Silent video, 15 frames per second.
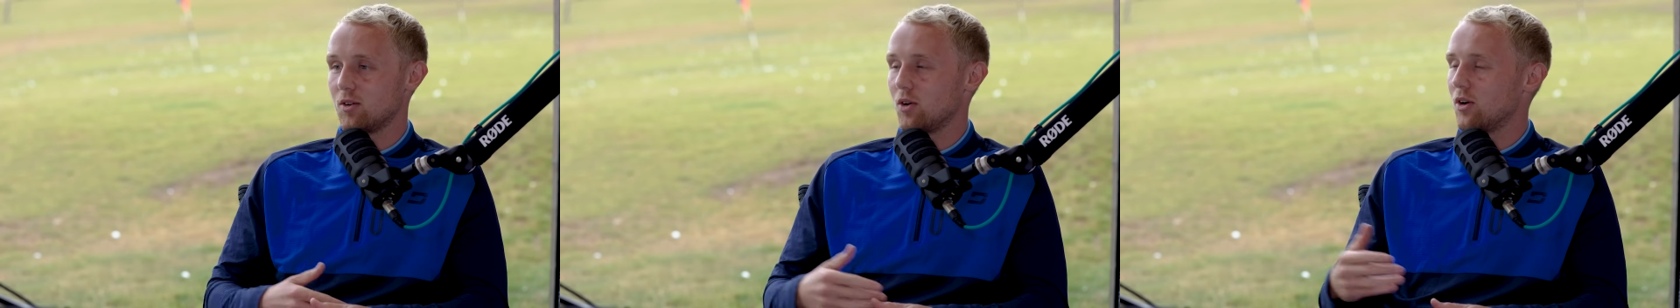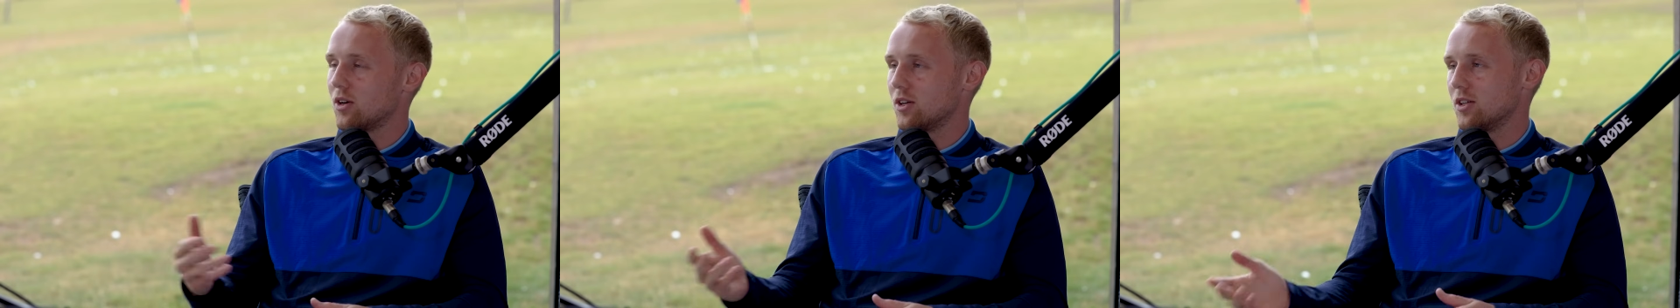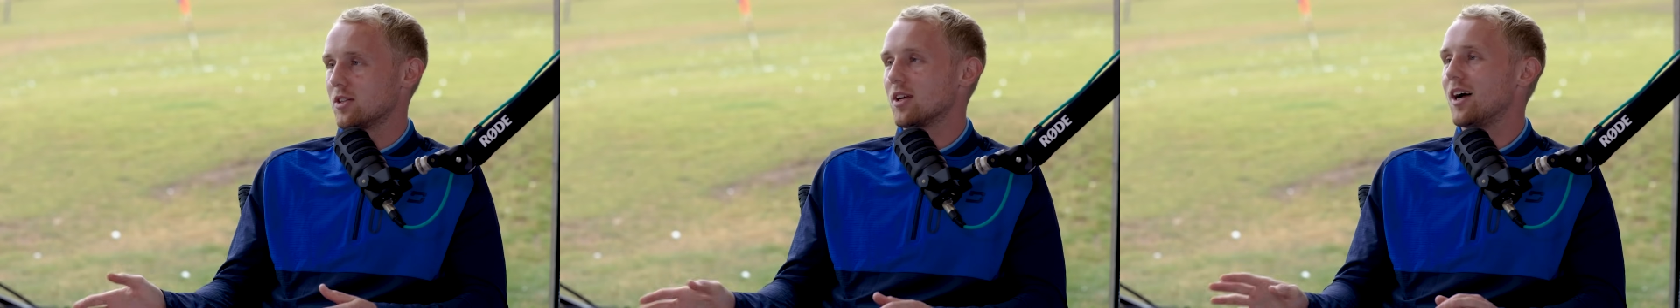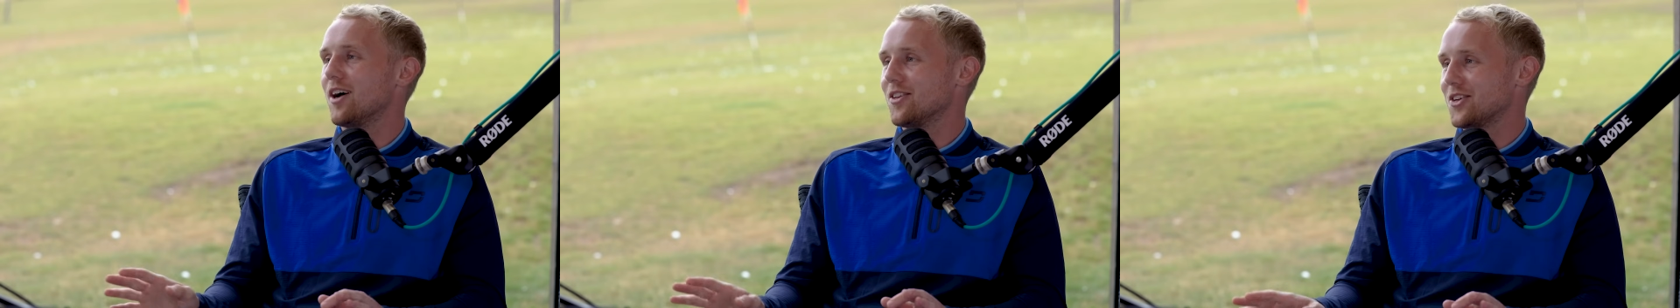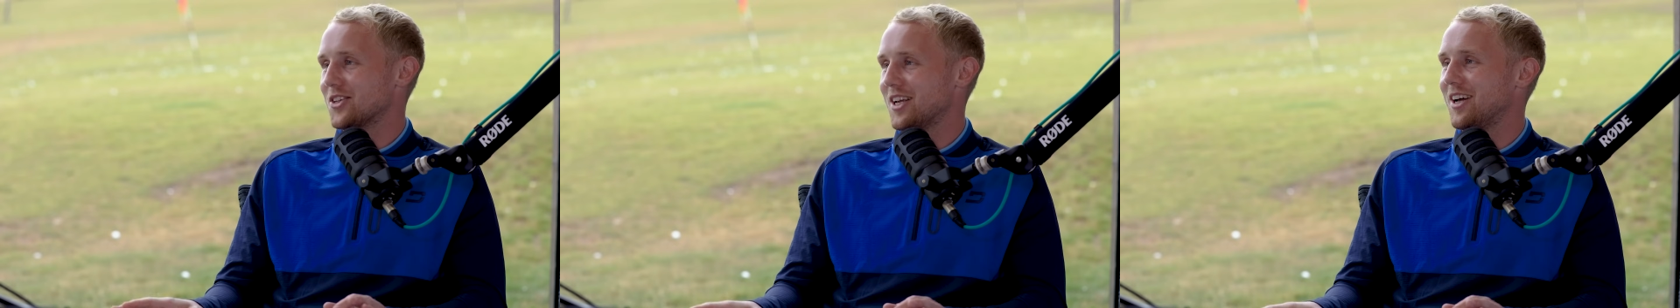because I
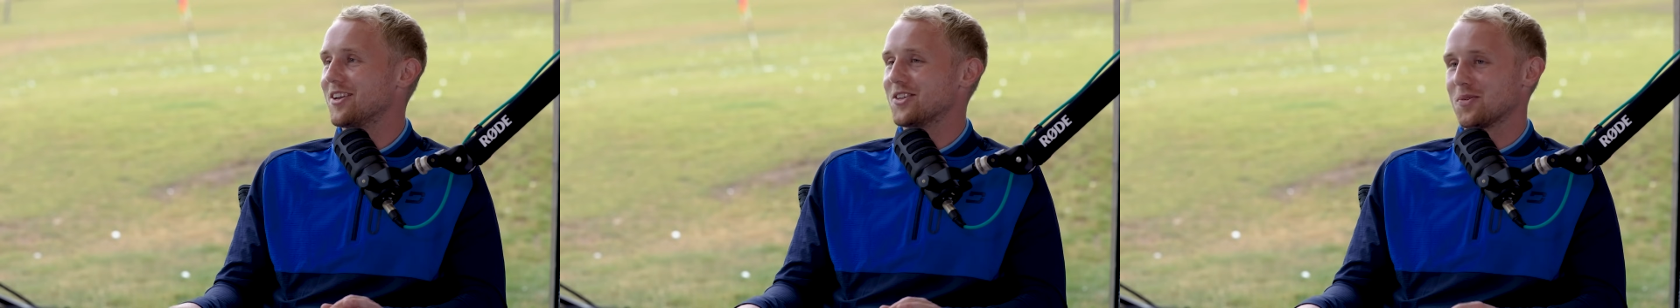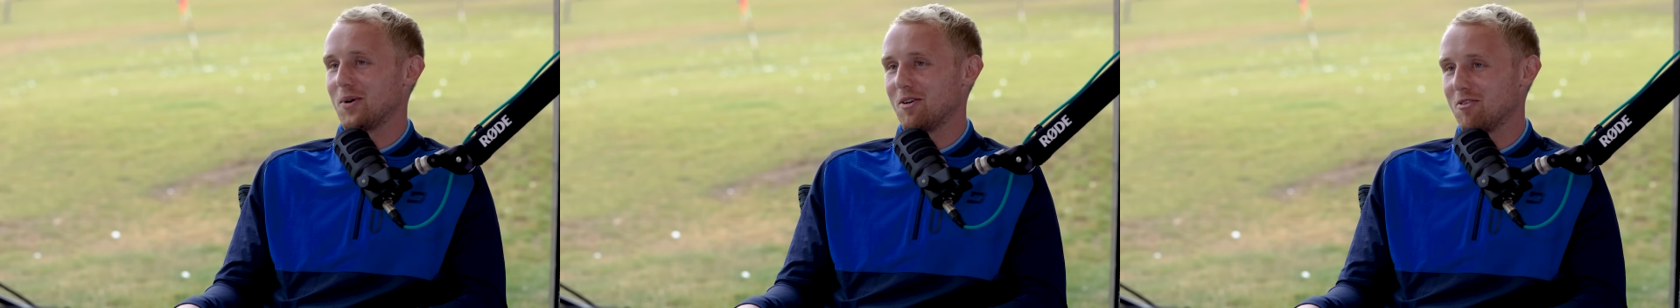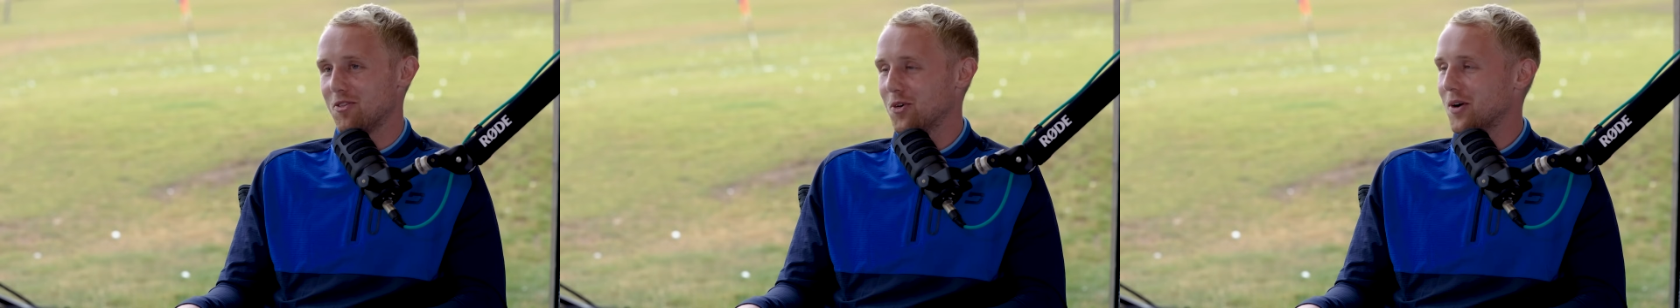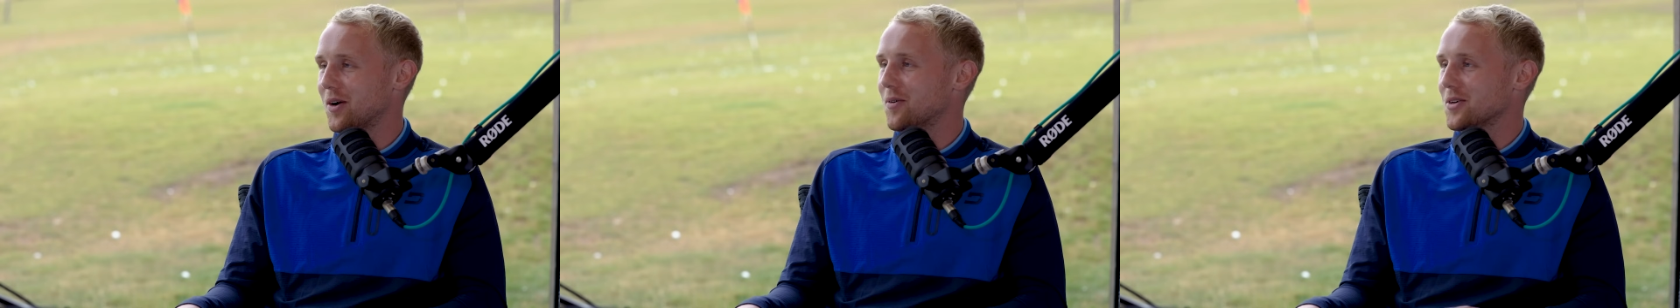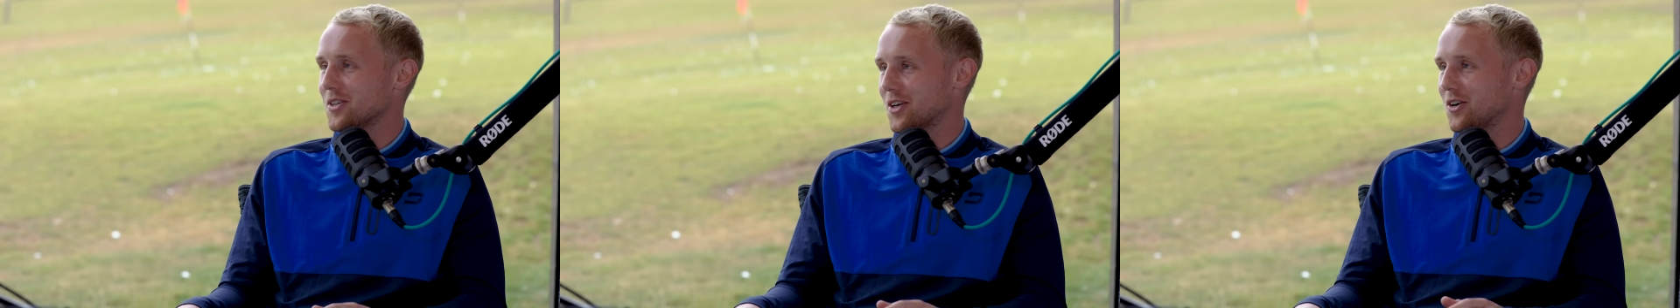understand as well, 4
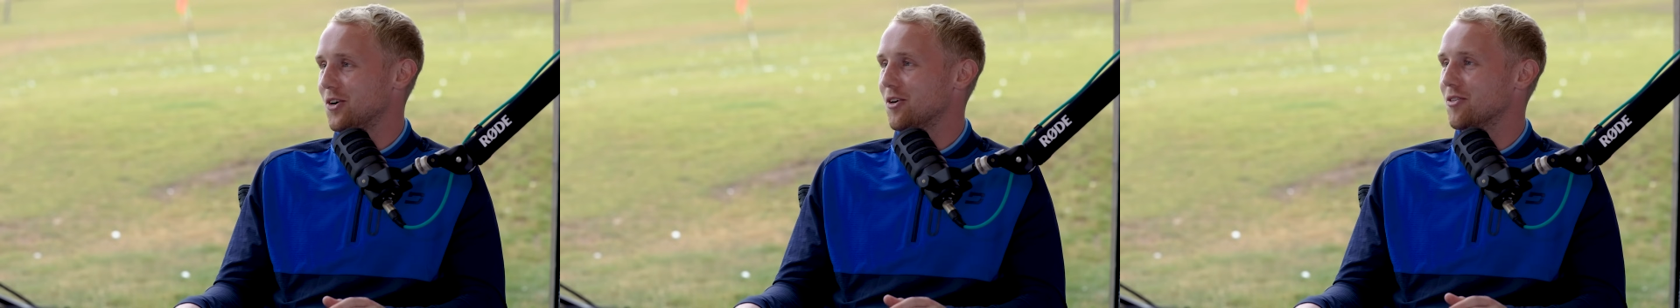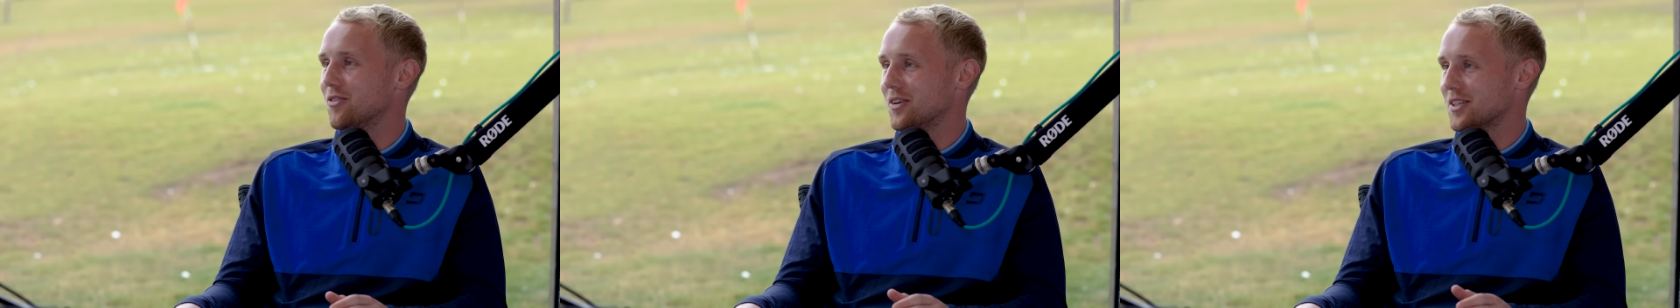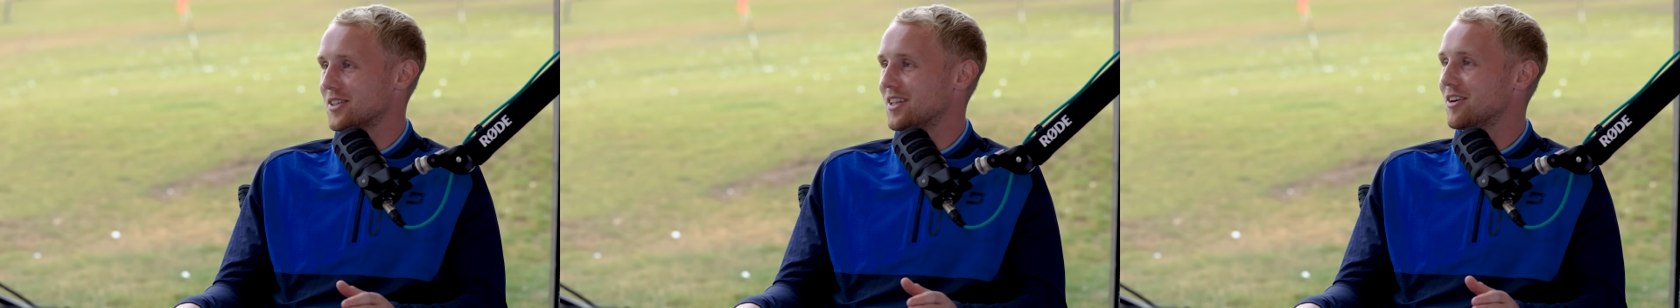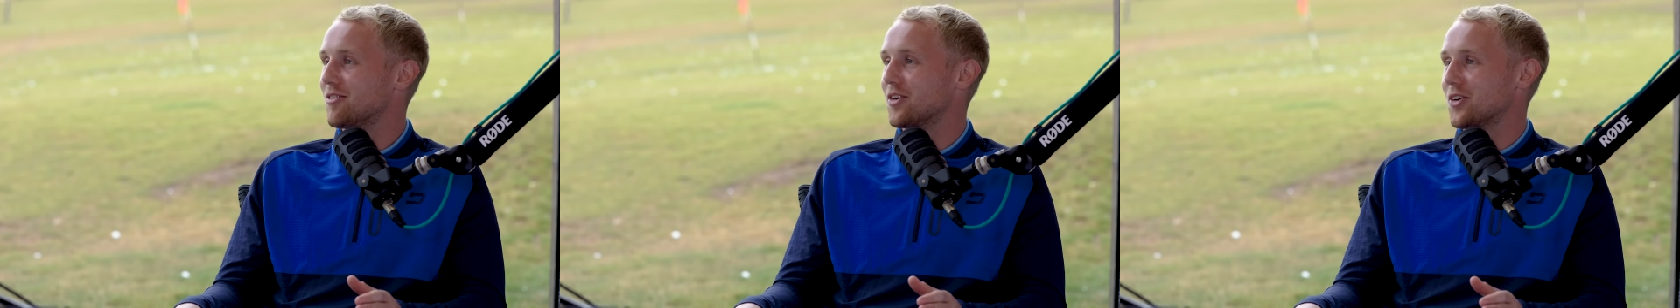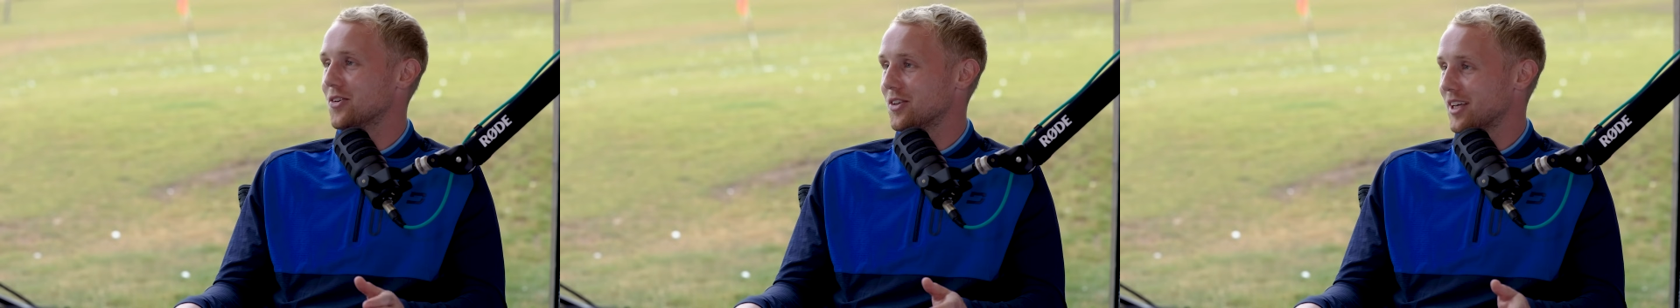hours of golf is
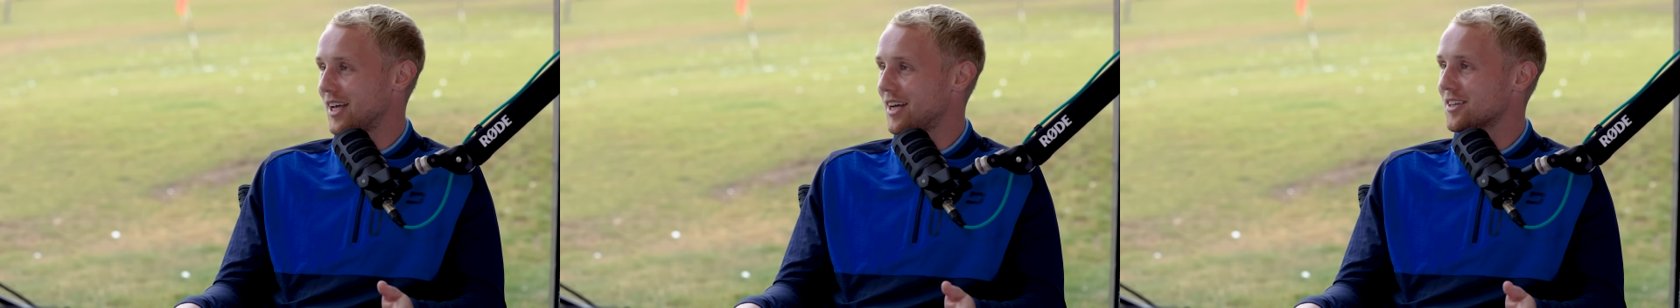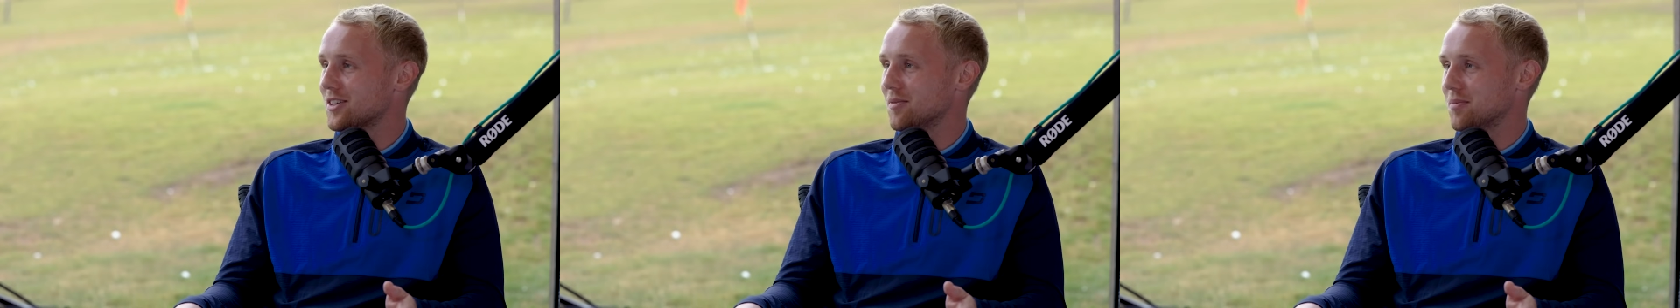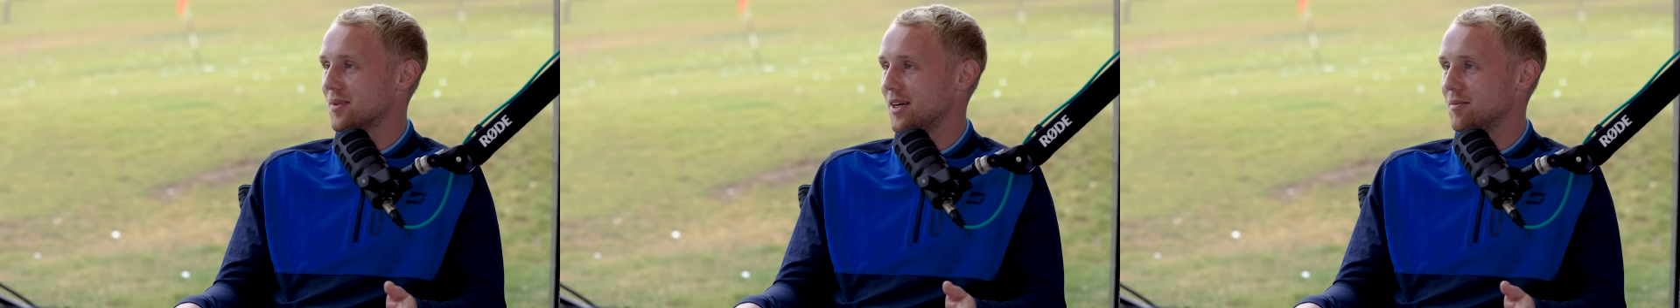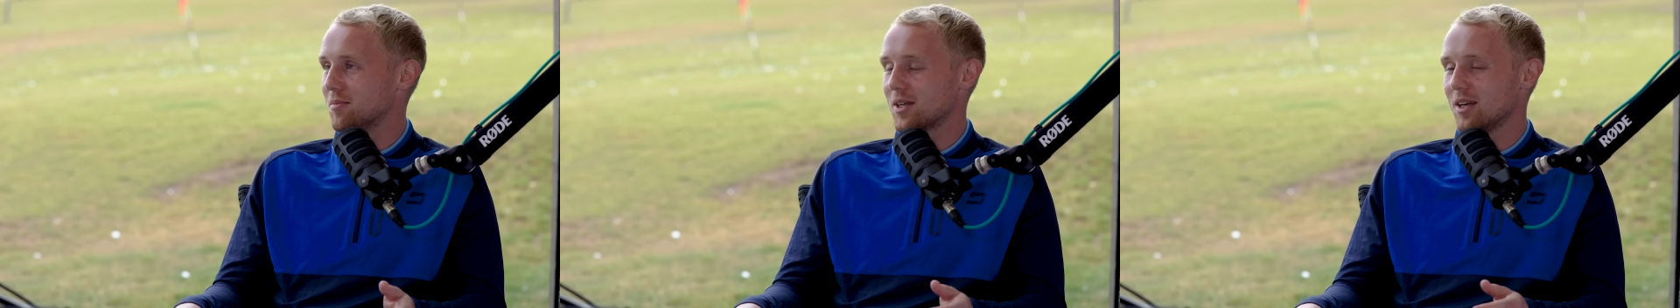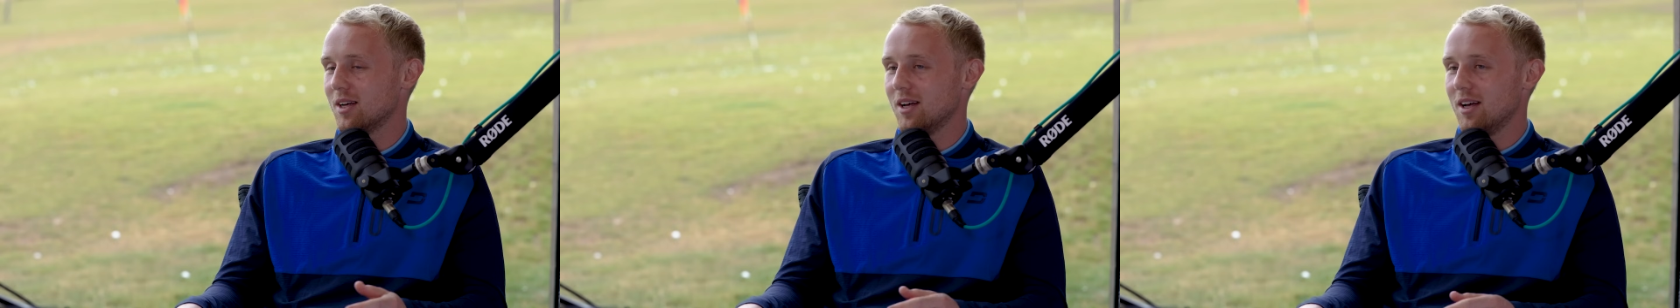difficult to get sometimes.